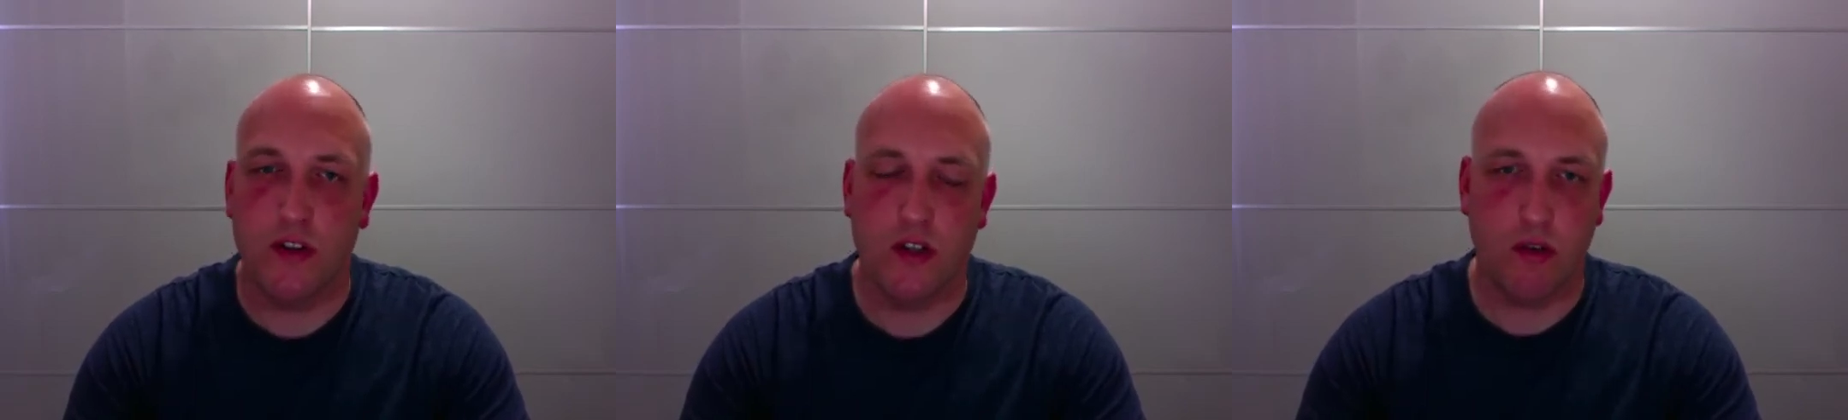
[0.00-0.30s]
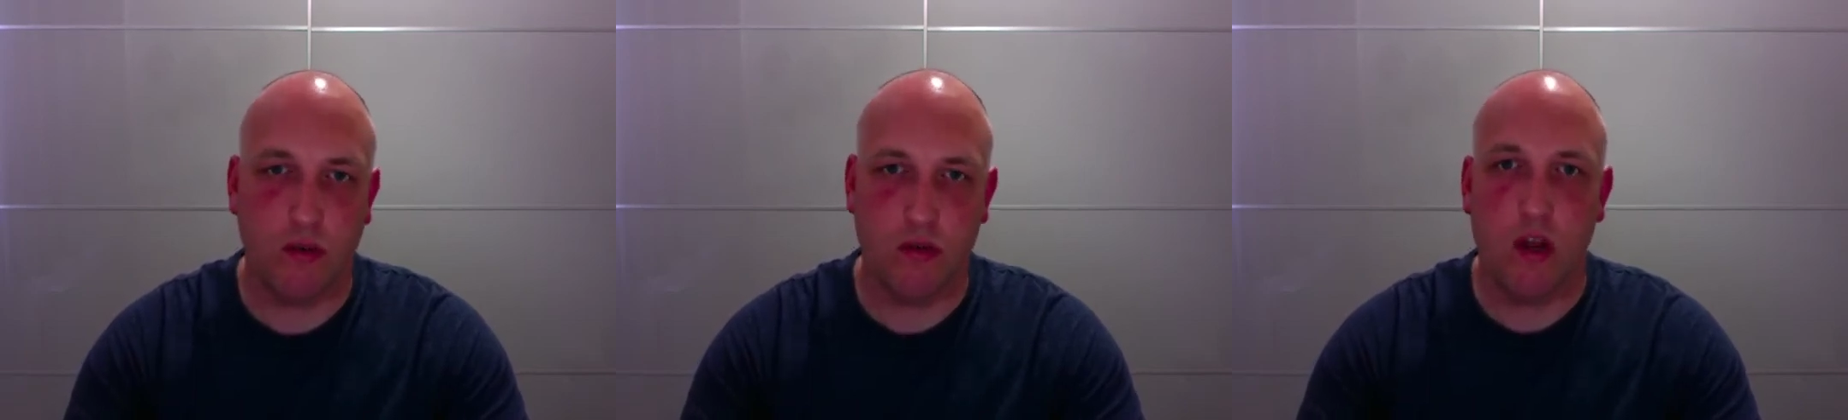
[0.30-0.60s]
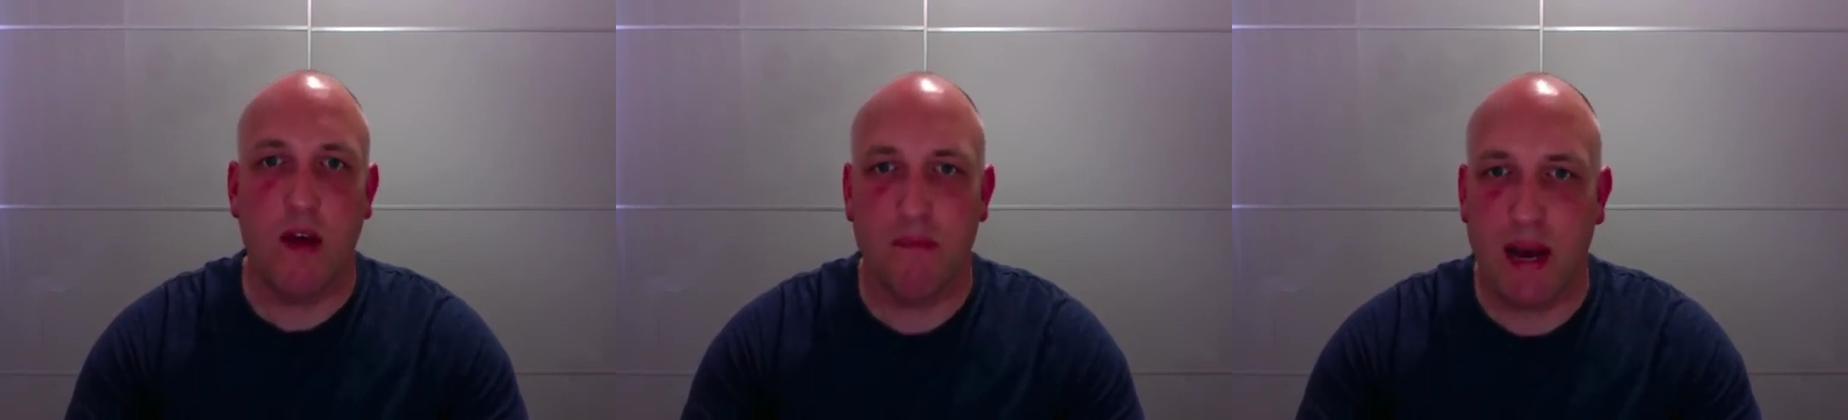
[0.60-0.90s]
the so-called
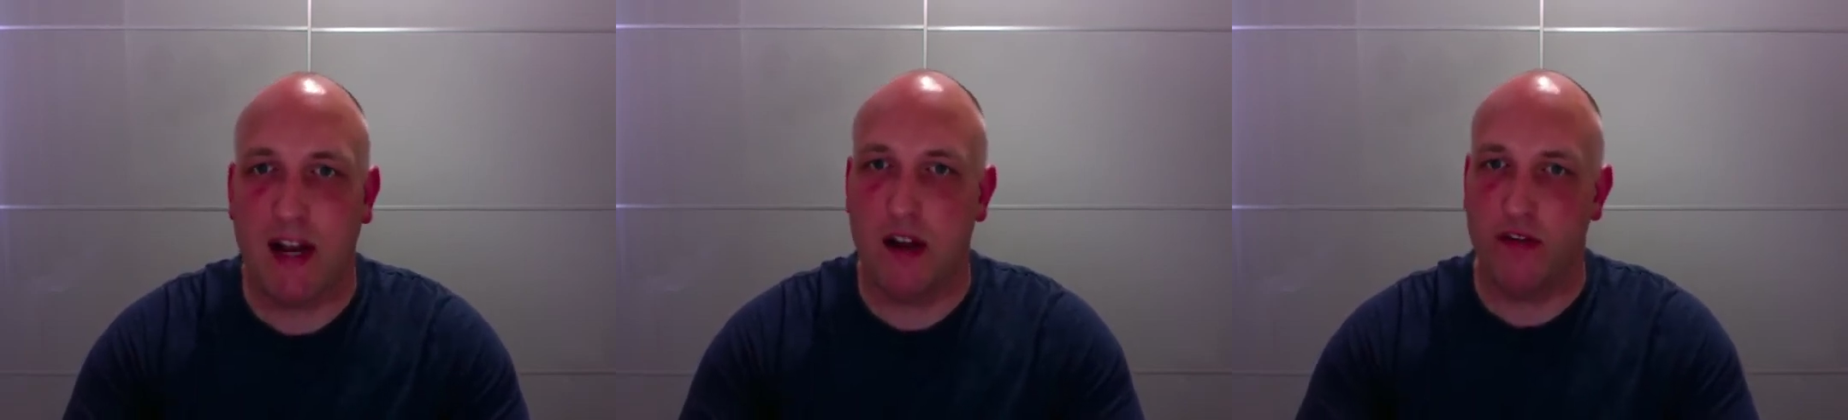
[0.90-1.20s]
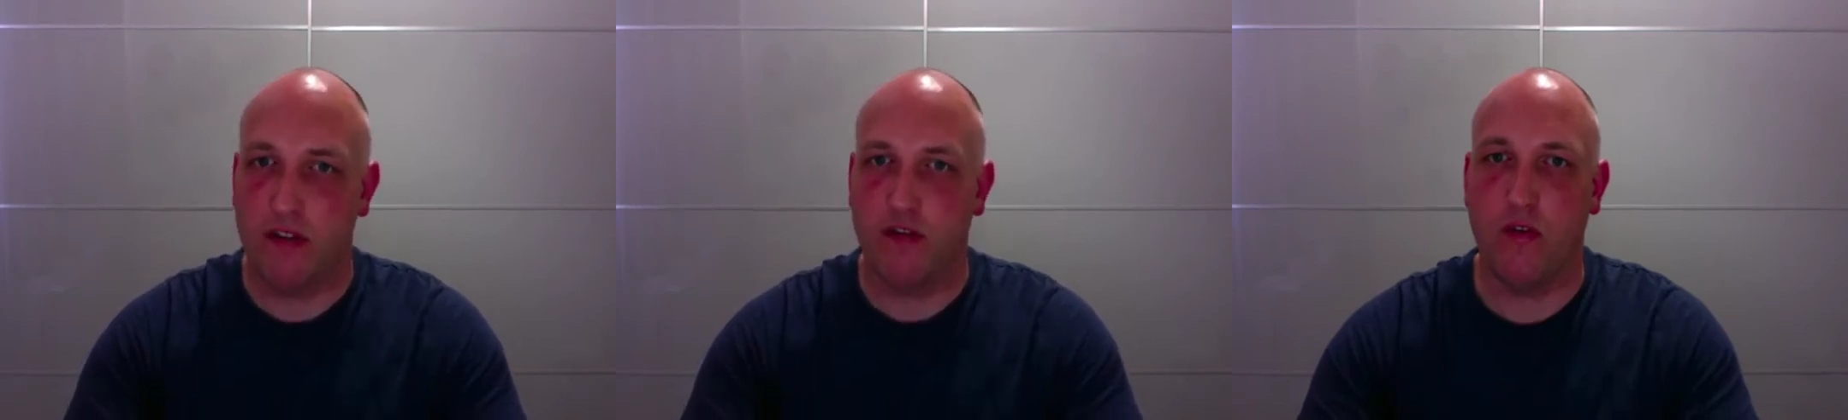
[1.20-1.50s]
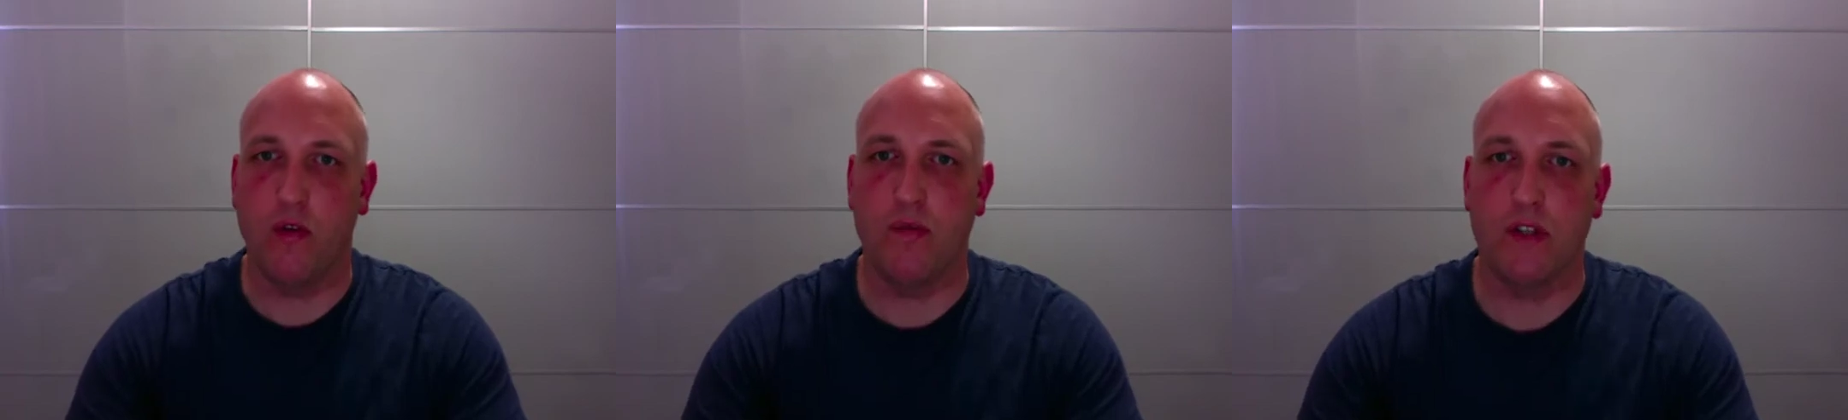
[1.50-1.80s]
battle of the
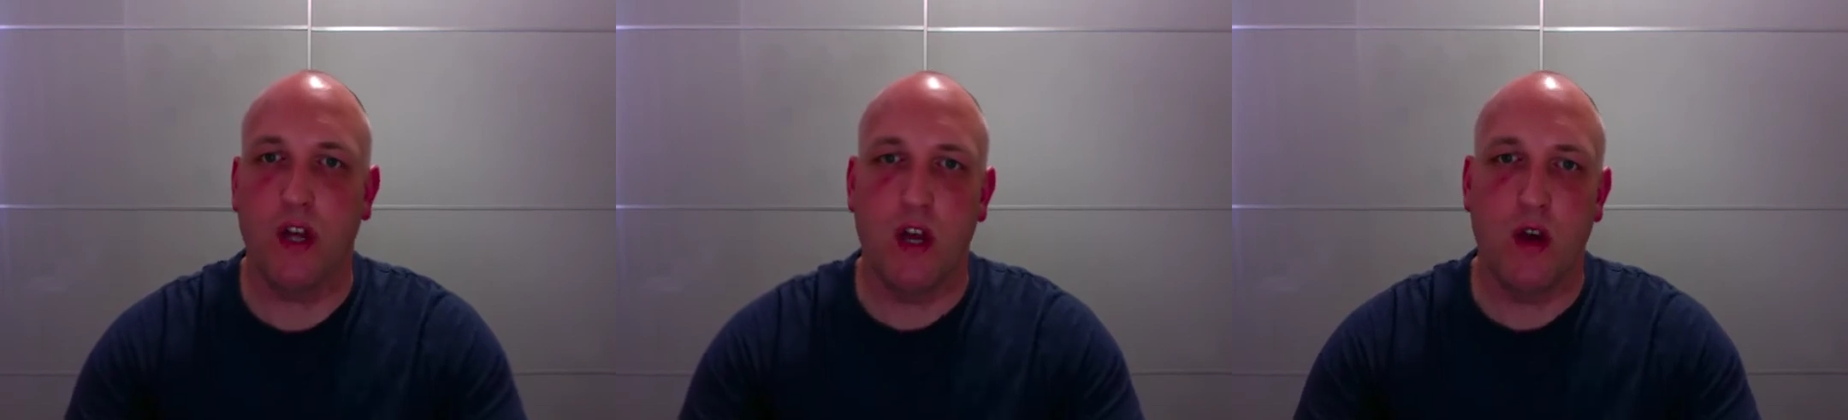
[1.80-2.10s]
forms.